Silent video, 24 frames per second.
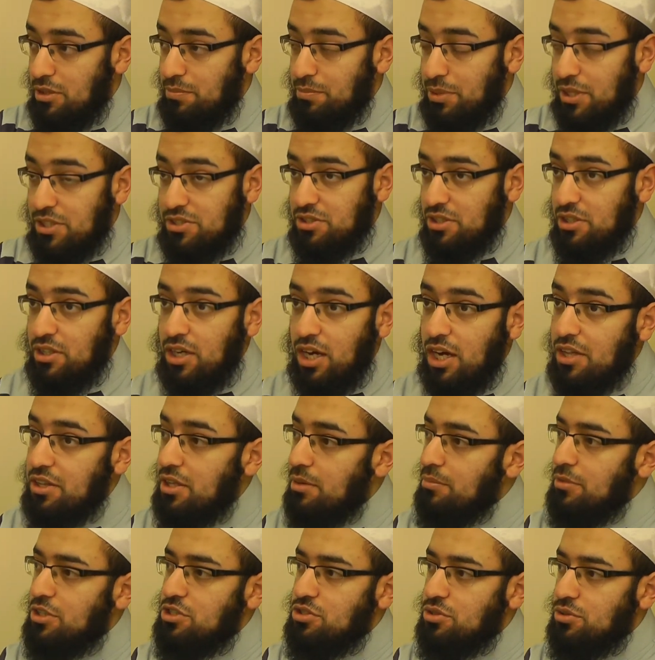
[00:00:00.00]
person,
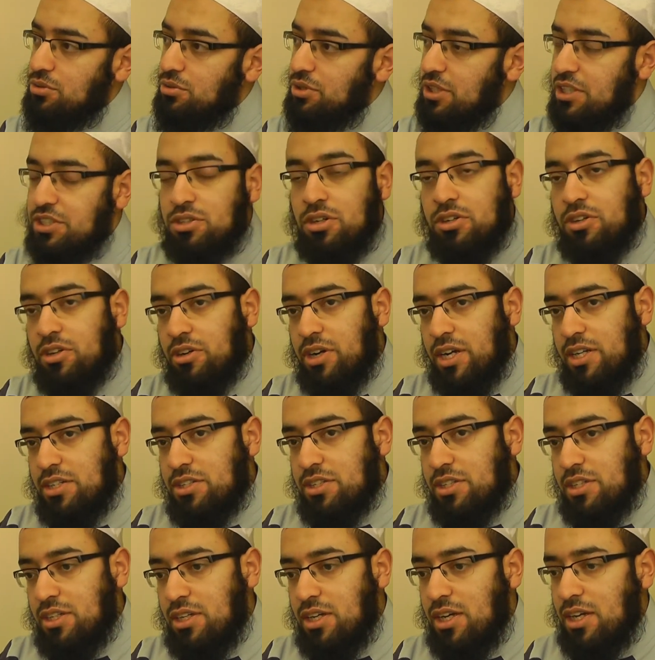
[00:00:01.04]
hada majnoon, he's gone
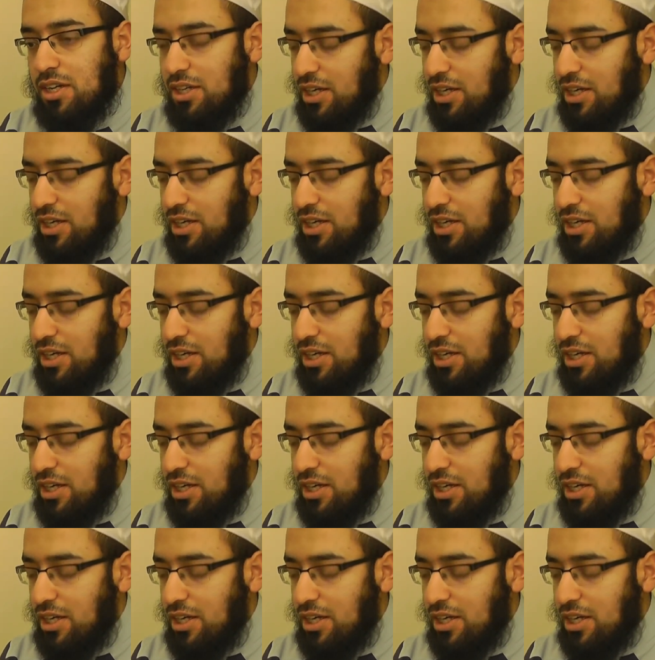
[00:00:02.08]
crazy,